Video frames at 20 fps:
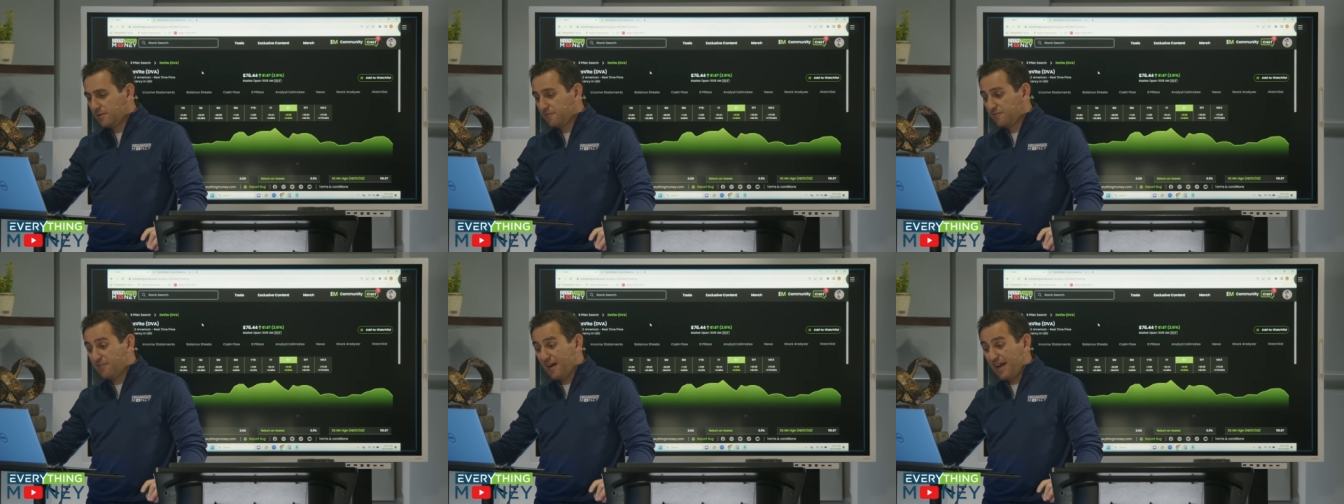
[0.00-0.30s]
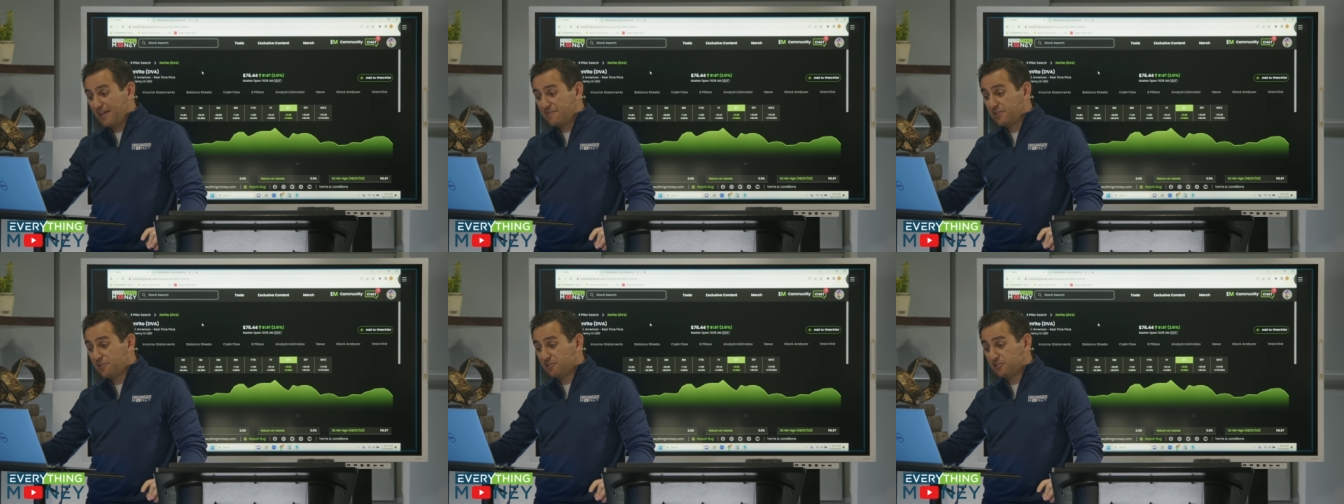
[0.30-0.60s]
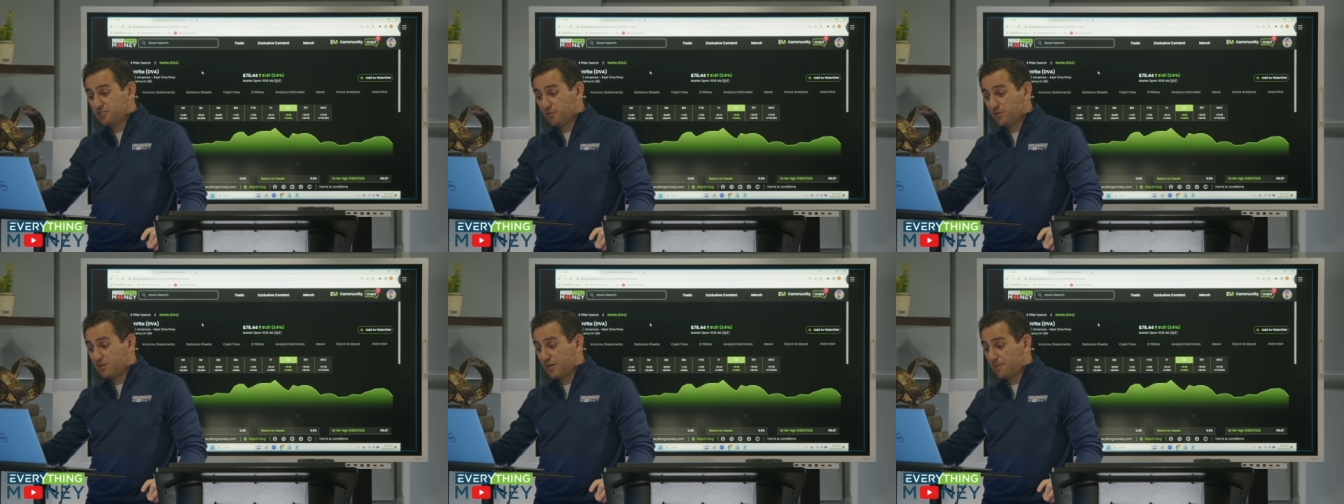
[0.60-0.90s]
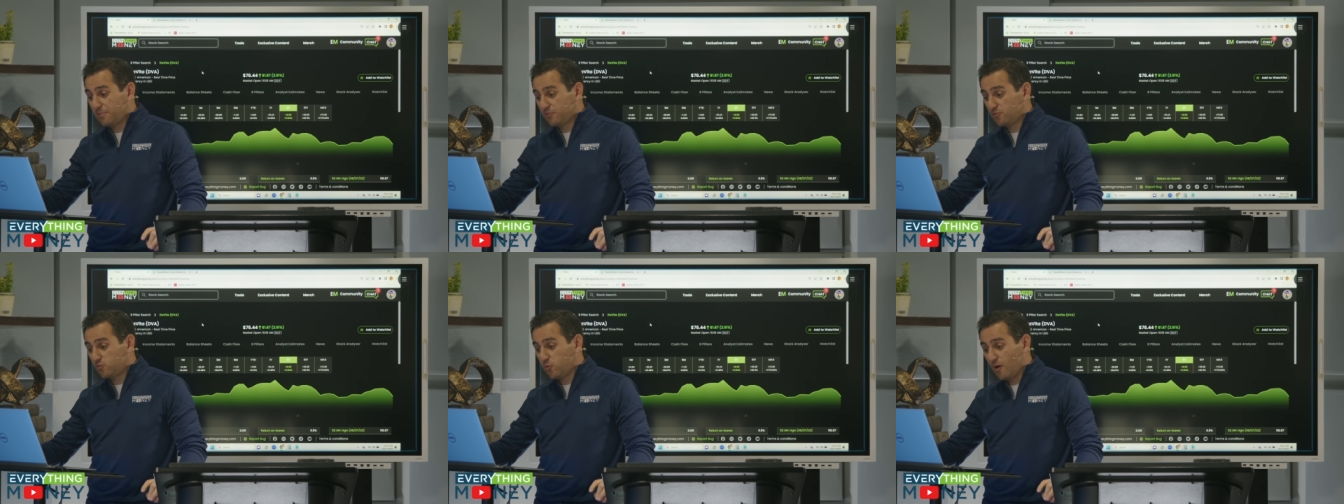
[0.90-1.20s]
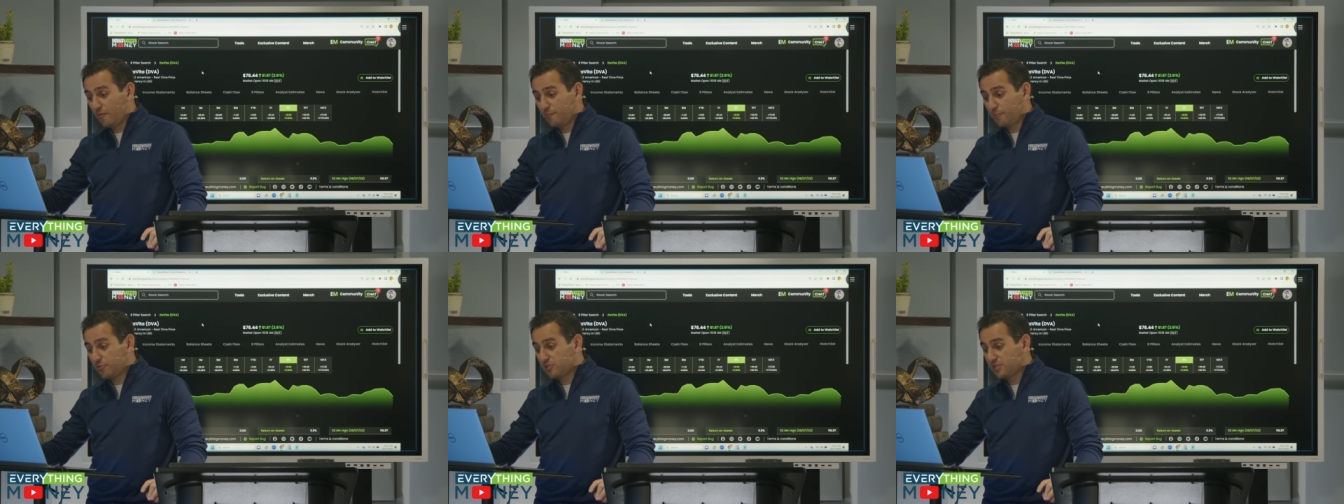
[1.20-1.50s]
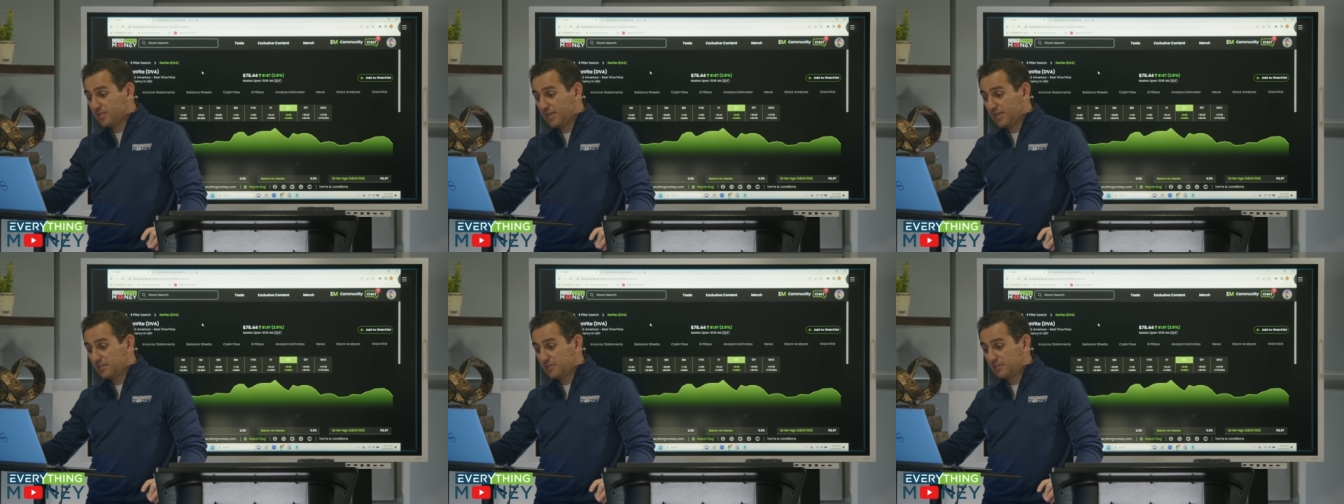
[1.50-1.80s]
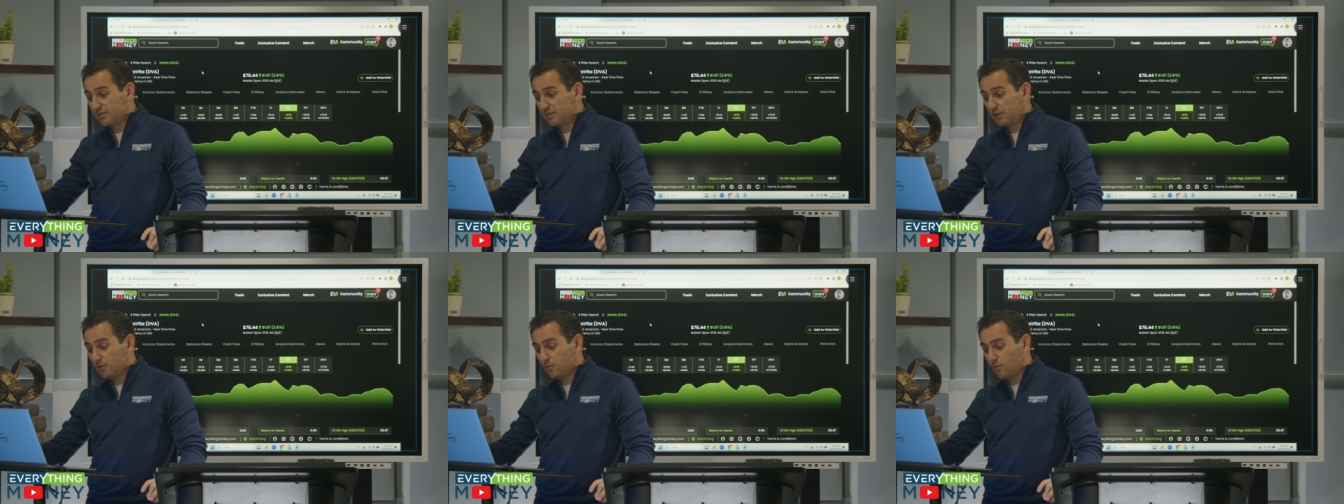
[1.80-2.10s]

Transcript: Five years, it's only up 12%.